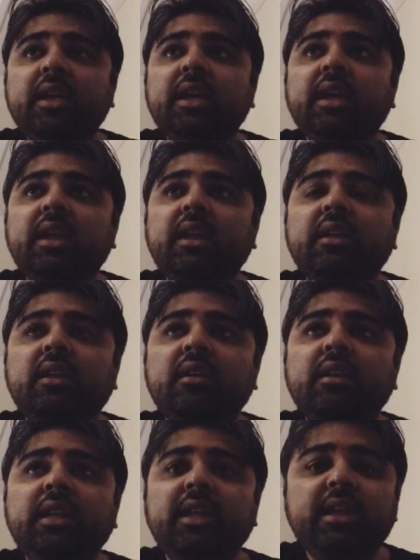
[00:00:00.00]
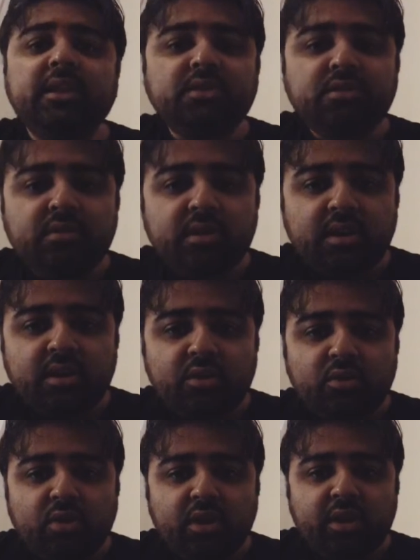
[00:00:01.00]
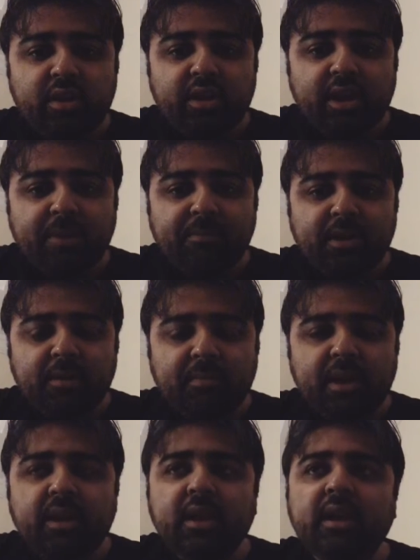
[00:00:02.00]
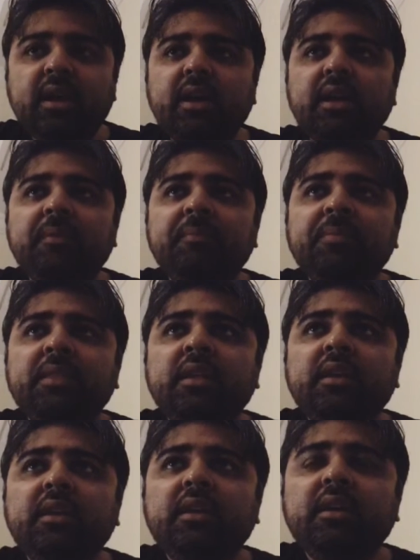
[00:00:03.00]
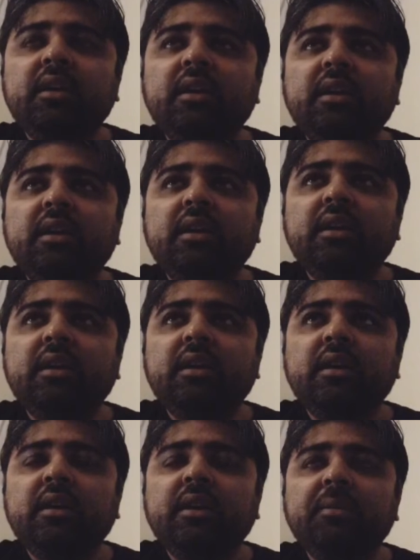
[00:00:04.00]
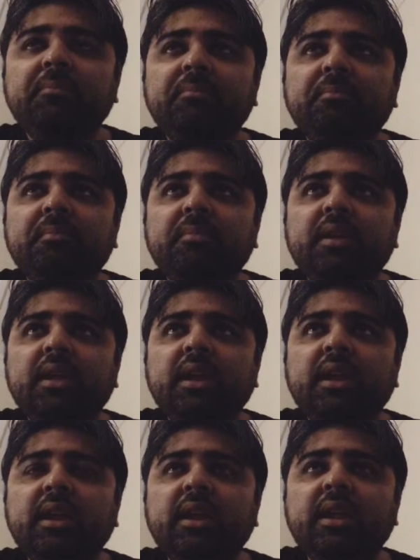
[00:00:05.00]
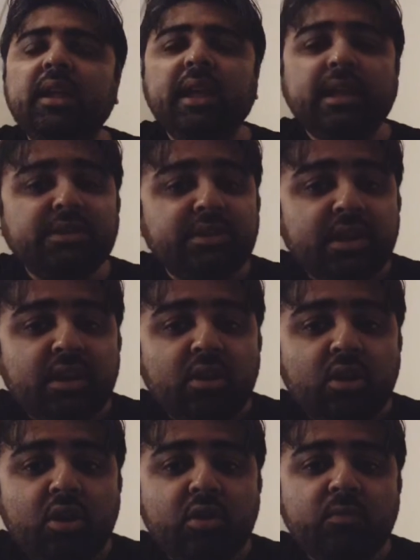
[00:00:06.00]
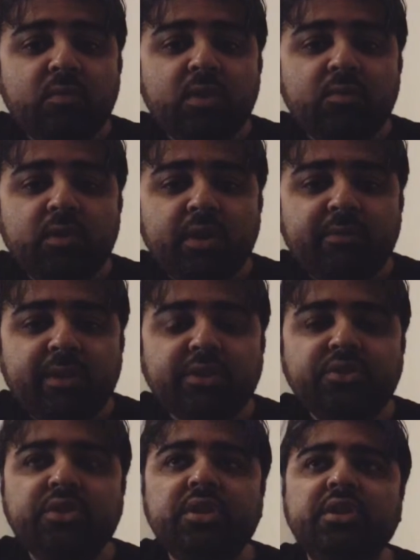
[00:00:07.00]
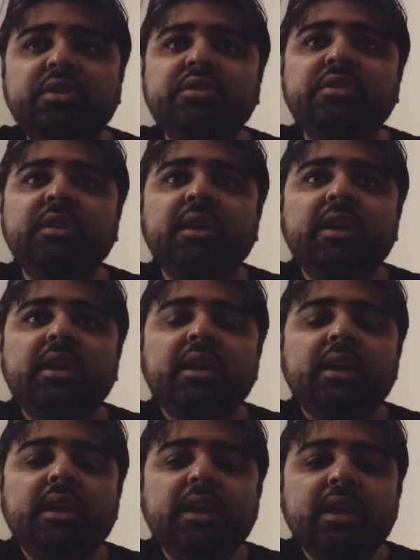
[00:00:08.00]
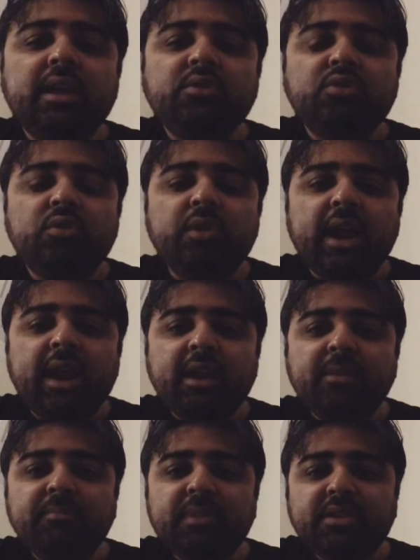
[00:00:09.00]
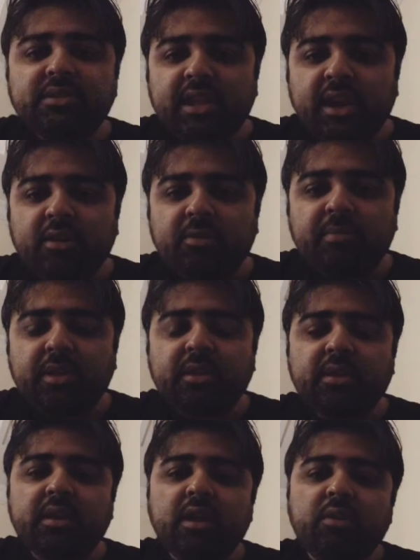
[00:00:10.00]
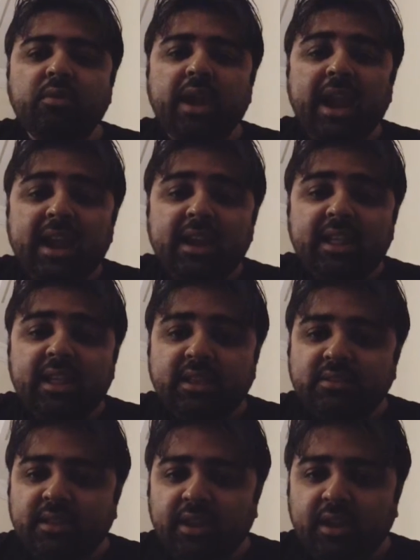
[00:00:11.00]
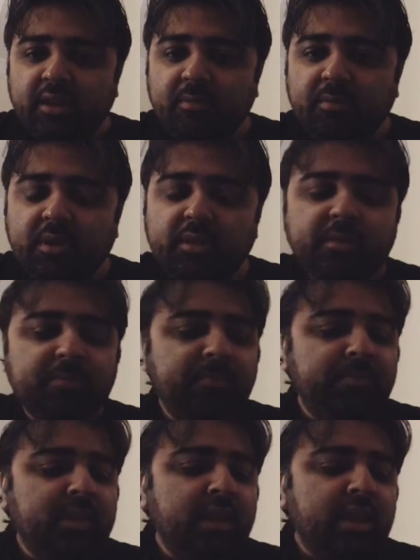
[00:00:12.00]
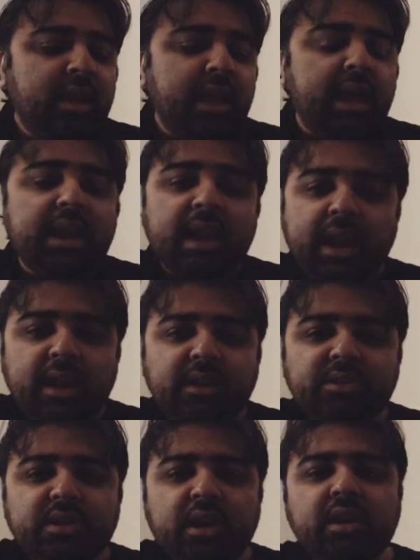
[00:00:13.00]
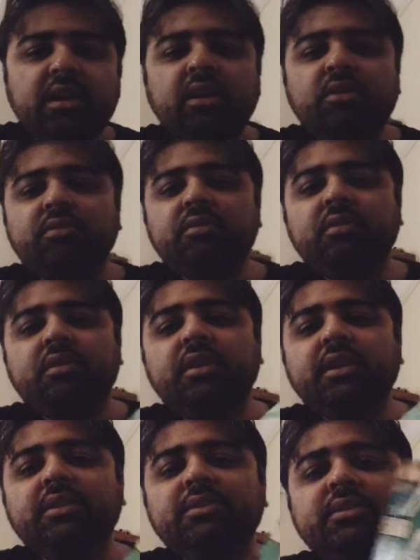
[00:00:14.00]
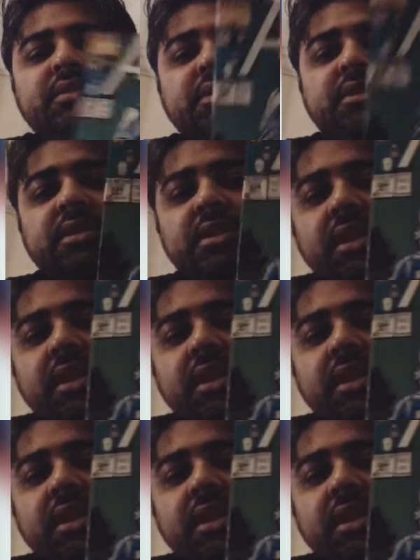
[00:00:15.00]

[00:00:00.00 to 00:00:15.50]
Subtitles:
and currently he's drawing Captain America. He has done a lot of work for Avengers. So Adam is the elder brother. Now Andy is the younger brother, and Andy started out his